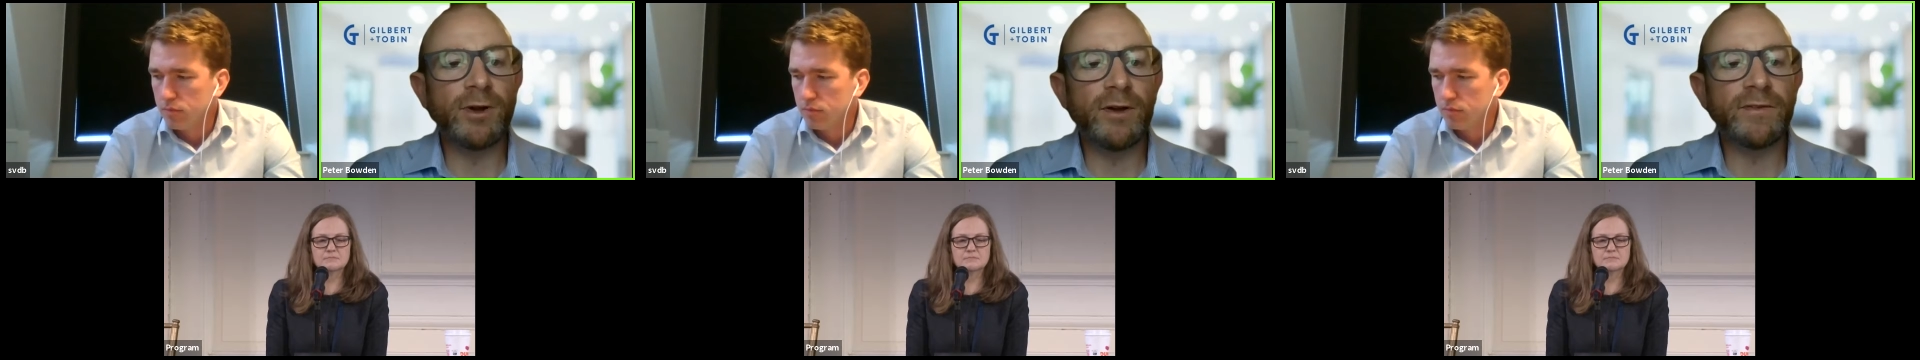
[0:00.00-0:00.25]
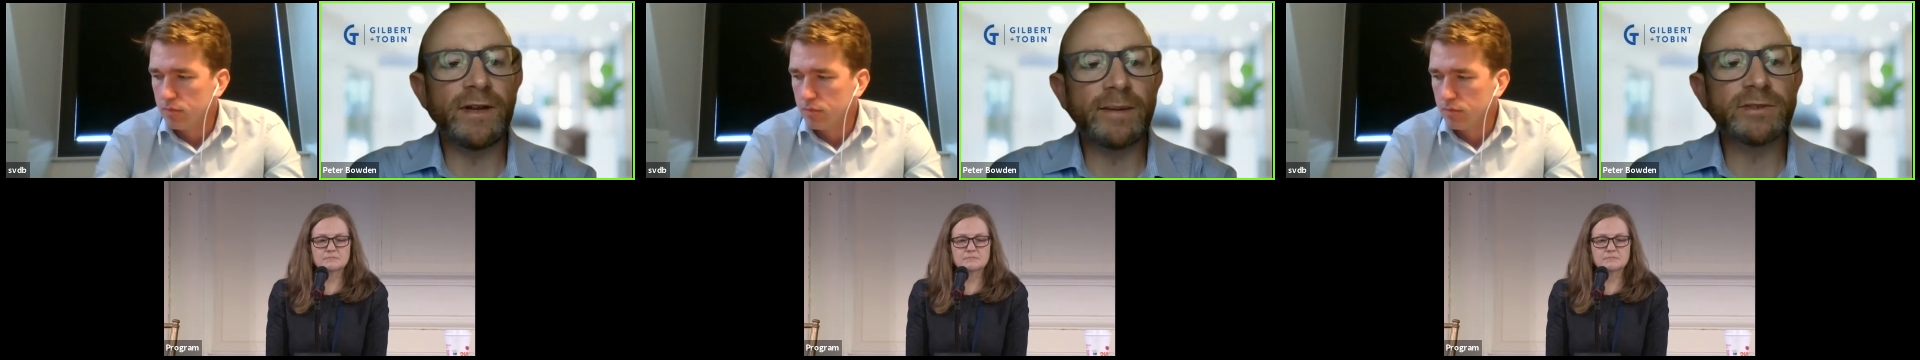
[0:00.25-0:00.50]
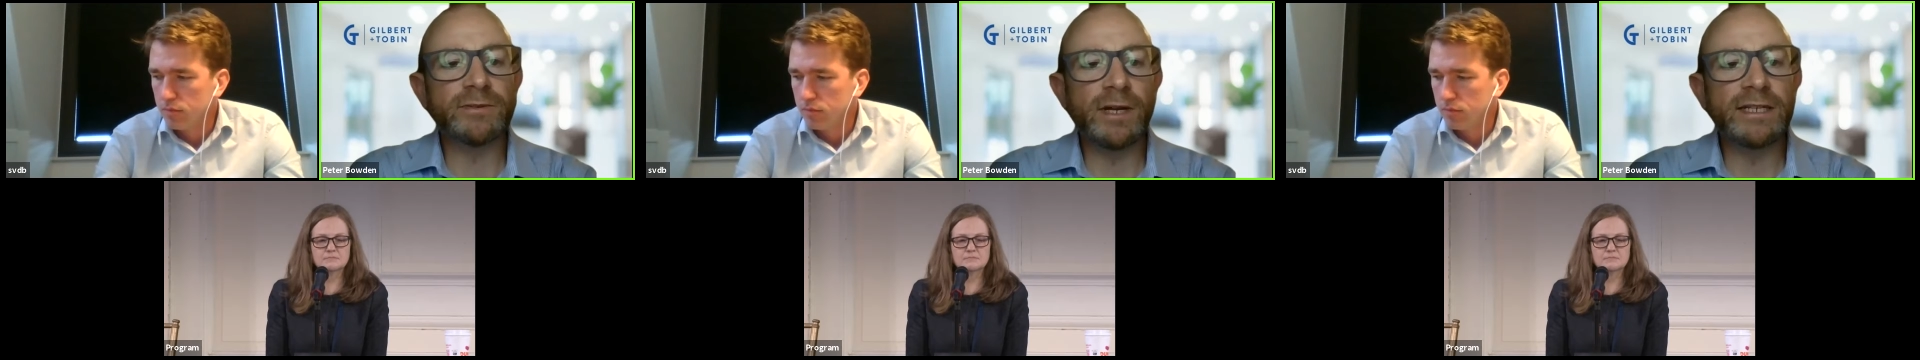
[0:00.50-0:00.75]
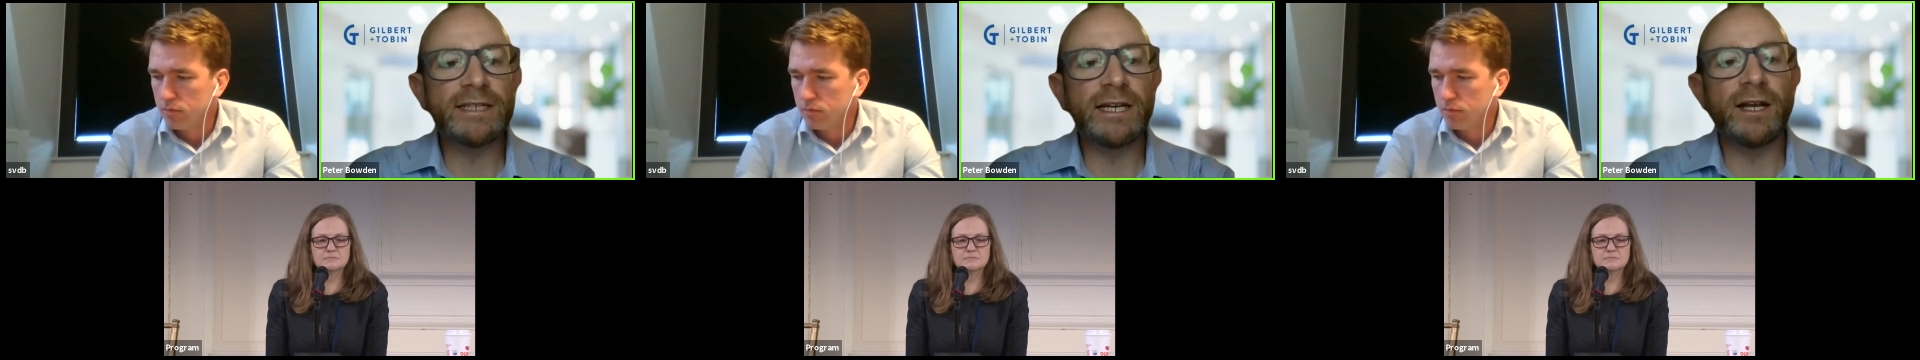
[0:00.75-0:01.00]
Speaker 1: are offered up to
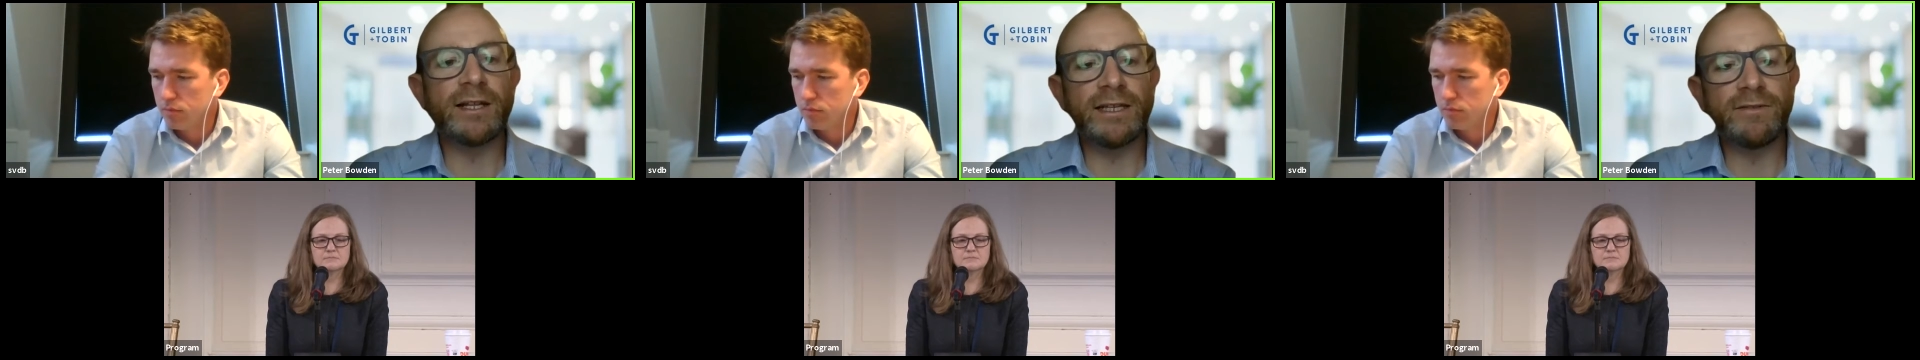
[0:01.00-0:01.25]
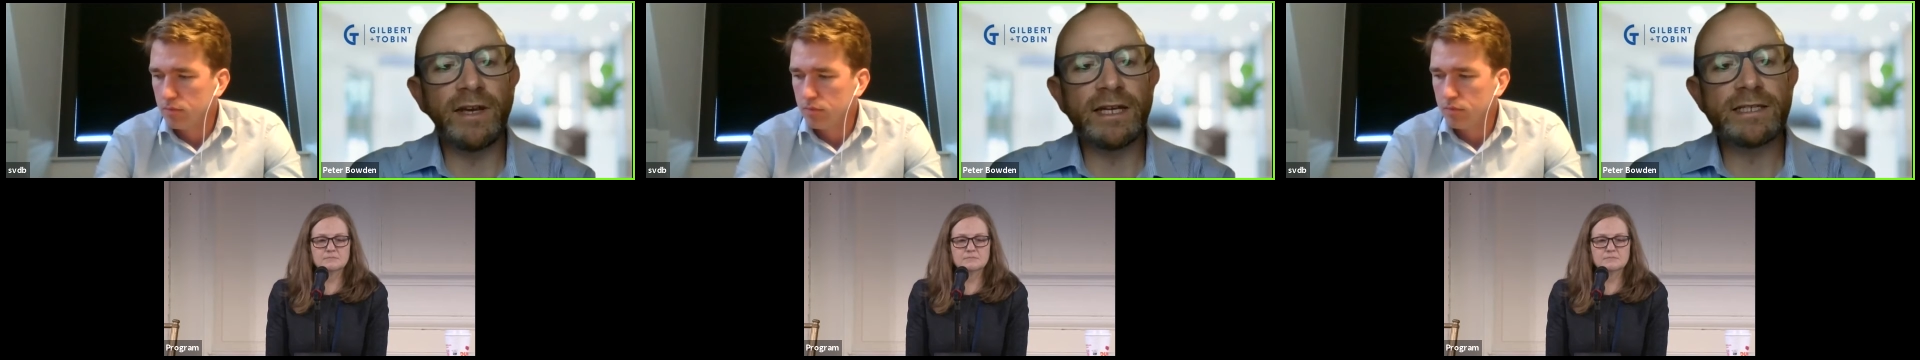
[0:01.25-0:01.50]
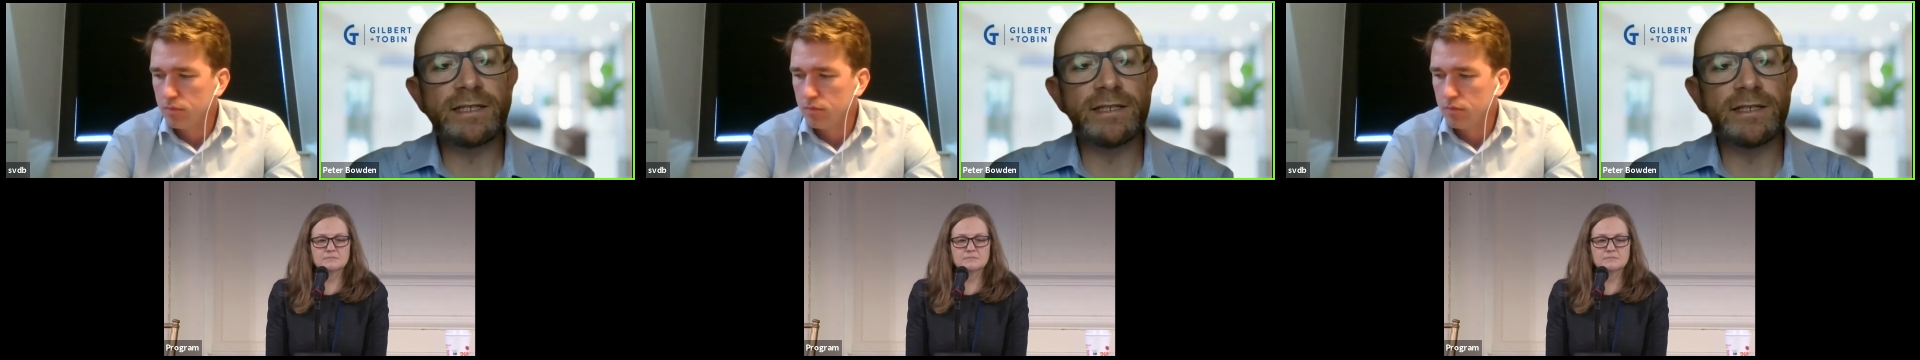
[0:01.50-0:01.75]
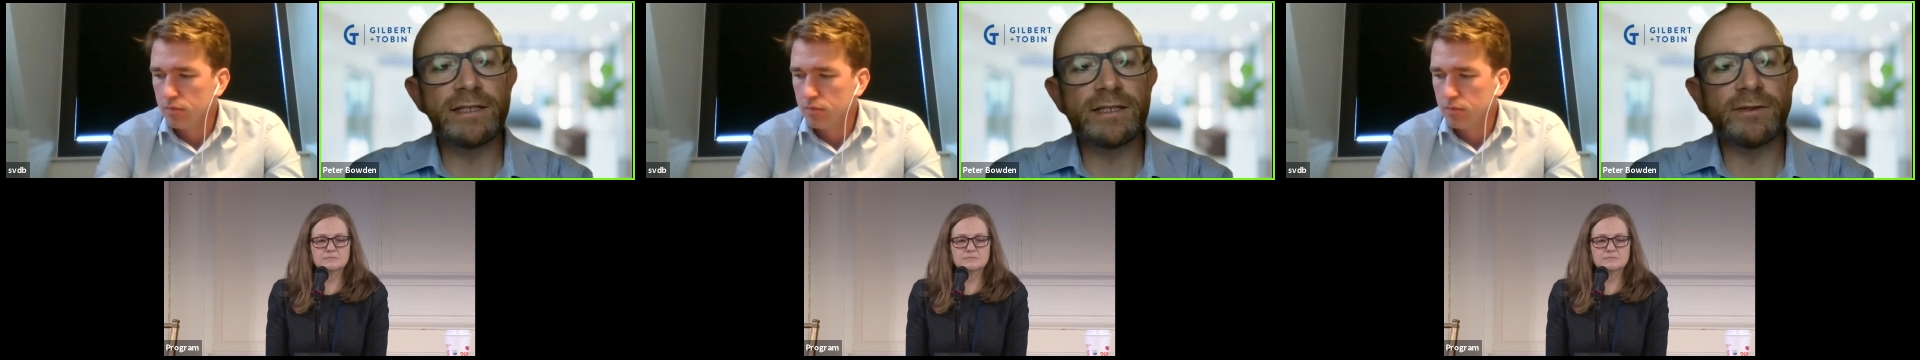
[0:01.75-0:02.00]
retail
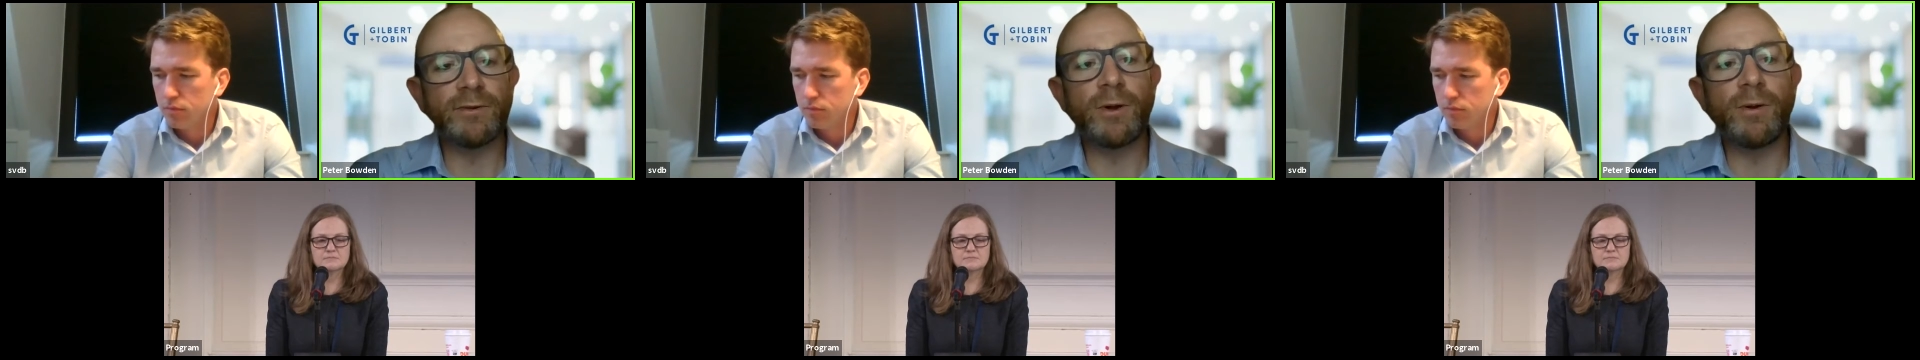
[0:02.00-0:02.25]
investors, the